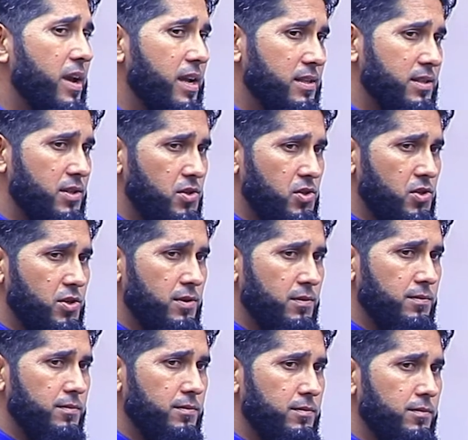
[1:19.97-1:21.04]
passage,
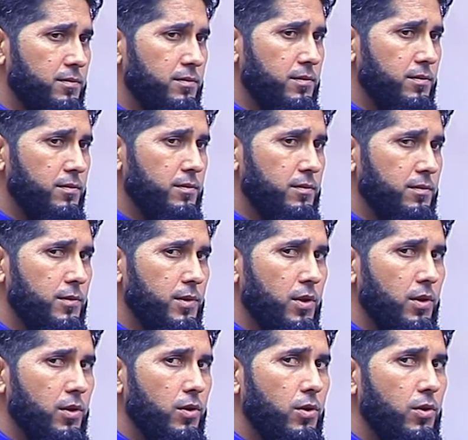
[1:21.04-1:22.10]

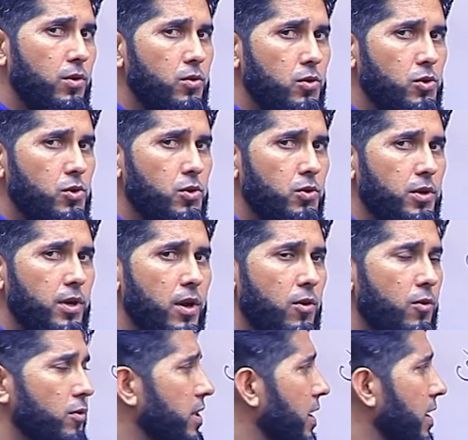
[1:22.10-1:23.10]
you should know